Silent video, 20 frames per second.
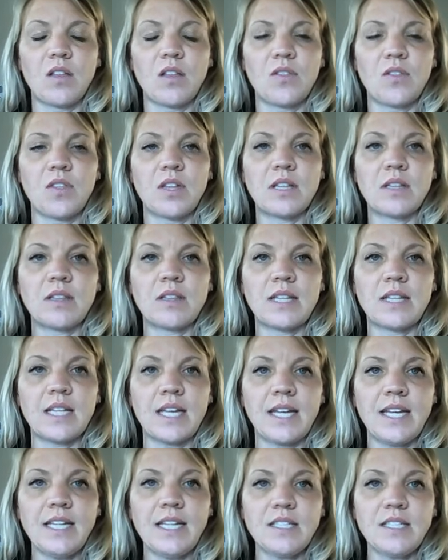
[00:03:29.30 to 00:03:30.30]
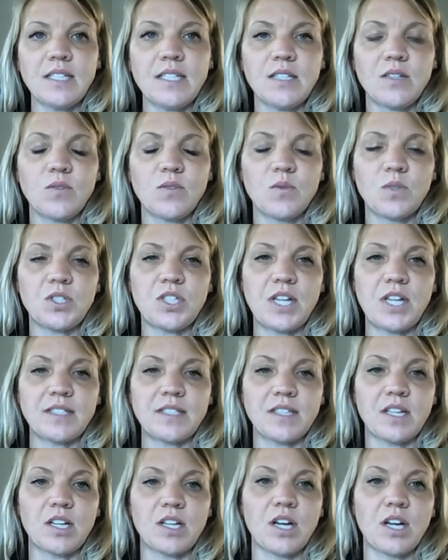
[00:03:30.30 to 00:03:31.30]
light, which
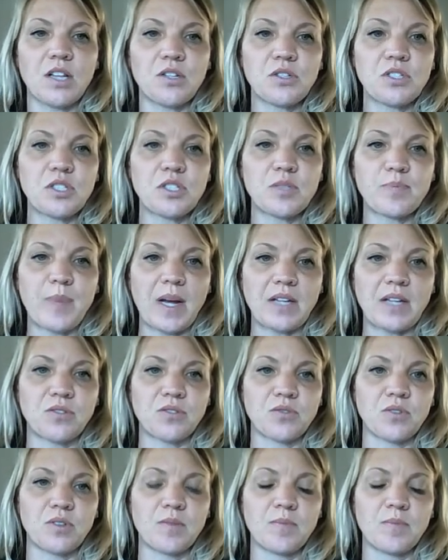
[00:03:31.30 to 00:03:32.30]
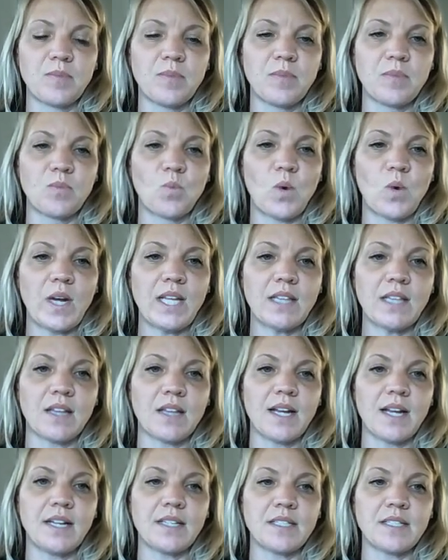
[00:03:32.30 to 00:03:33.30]
has a color spectrum, white
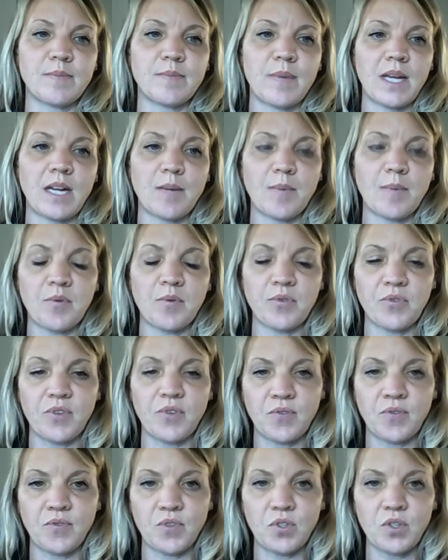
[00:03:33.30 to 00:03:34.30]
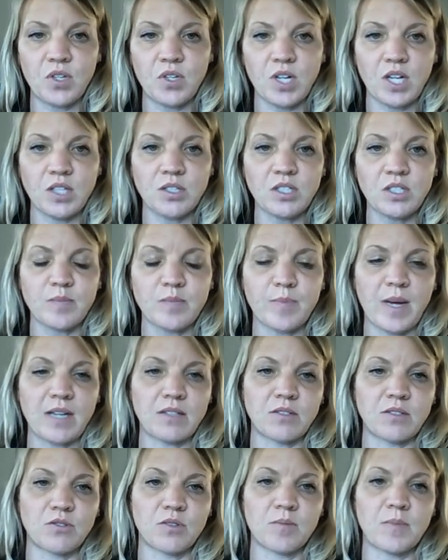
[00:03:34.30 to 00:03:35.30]
light is made up of a full color
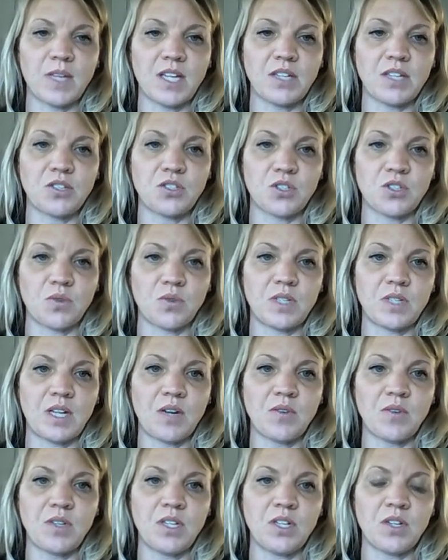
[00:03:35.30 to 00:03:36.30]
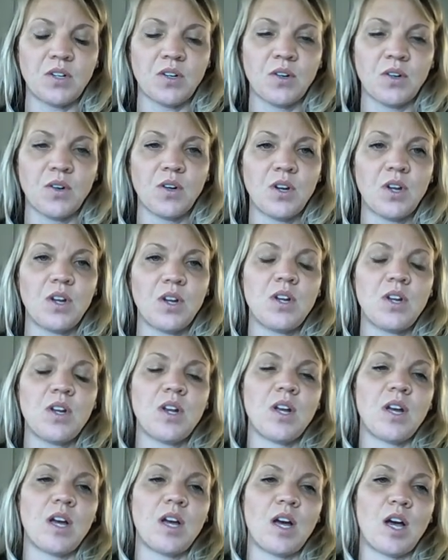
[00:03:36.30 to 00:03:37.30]
spectrum, like shown down here,
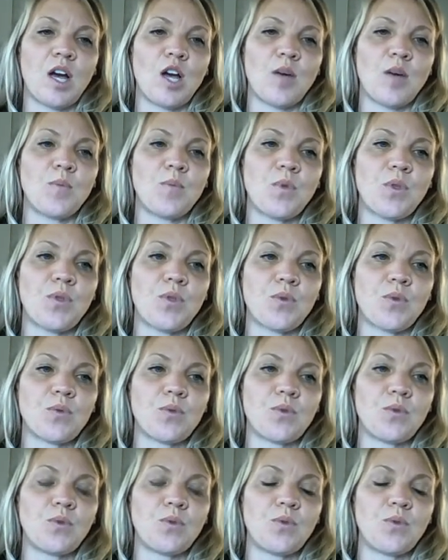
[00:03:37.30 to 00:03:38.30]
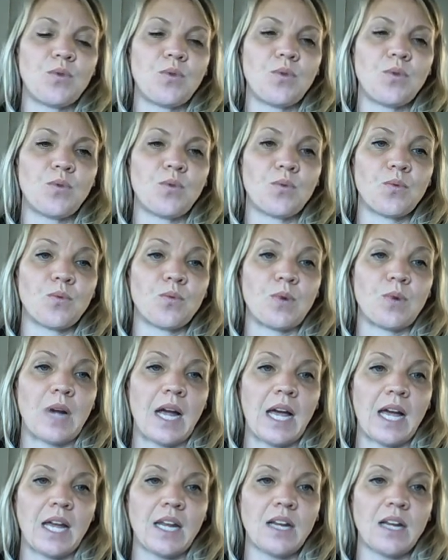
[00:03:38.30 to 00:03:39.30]
through
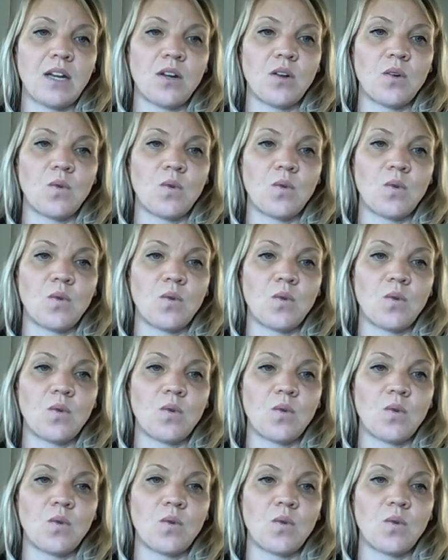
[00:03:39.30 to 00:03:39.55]
red,